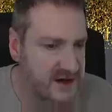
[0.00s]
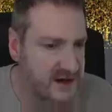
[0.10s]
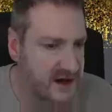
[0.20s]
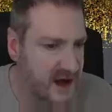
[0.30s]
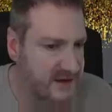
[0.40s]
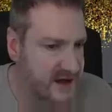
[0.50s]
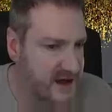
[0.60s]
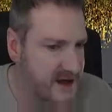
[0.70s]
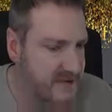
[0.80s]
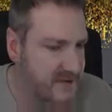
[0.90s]
in the at
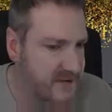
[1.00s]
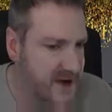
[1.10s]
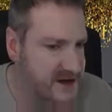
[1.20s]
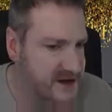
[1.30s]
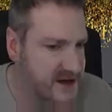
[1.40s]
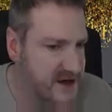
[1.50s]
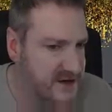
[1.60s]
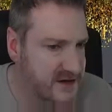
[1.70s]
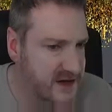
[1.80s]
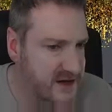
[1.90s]
the um, fractal
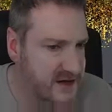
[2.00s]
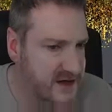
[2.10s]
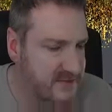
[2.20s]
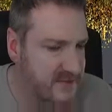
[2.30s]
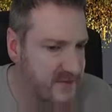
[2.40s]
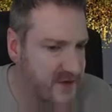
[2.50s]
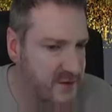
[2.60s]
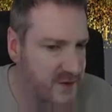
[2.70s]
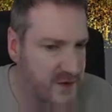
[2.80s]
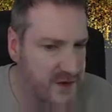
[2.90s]
here in the, in the
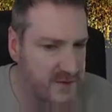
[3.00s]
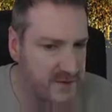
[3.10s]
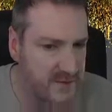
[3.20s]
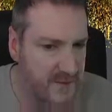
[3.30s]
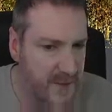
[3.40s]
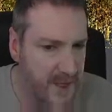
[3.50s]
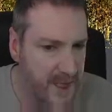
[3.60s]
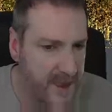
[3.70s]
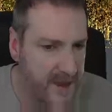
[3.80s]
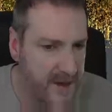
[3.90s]
viewport,
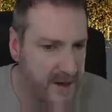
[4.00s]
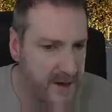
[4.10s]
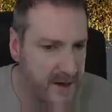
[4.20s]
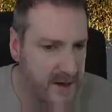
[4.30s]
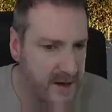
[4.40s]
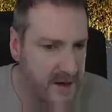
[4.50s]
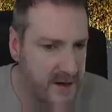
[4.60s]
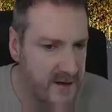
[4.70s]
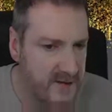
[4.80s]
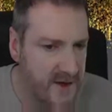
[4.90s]

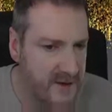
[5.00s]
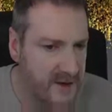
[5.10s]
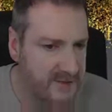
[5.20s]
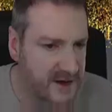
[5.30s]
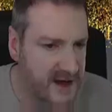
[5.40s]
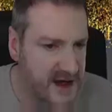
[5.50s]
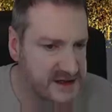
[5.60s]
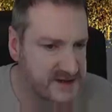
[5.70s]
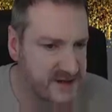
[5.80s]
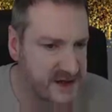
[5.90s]
if I pull up the
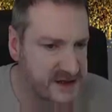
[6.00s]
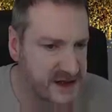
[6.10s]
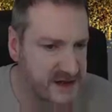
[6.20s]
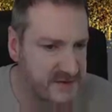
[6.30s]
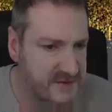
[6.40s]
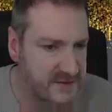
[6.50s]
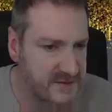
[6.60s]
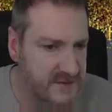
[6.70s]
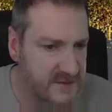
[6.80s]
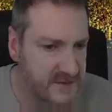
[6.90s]
largest feature,
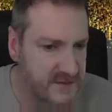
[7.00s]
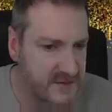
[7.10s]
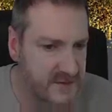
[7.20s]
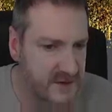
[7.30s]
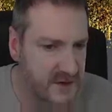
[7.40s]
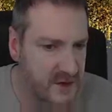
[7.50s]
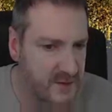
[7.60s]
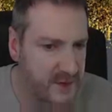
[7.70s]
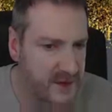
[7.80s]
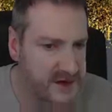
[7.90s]

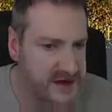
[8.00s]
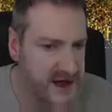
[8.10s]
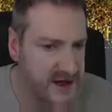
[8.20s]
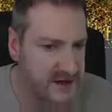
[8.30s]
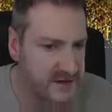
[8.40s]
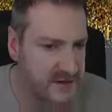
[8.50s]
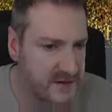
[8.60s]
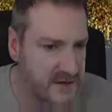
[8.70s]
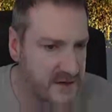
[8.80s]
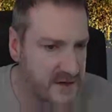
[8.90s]
or pull it down,